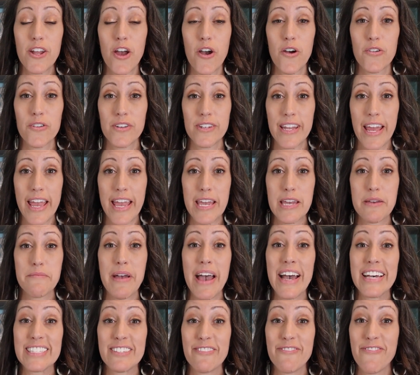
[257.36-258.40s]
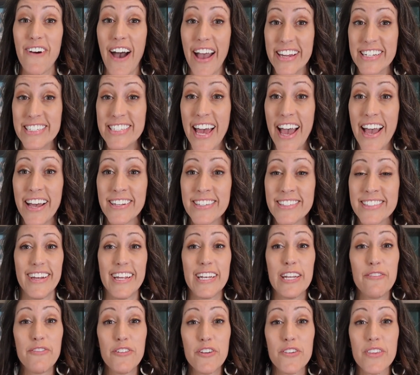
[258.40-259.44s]
known name as vitex.
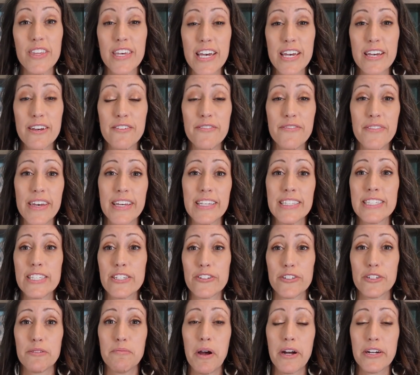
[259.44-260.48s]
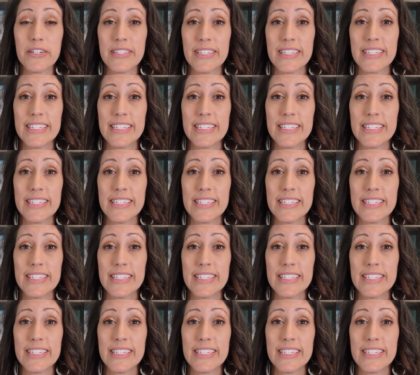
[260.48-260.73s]
And if you live in certain parts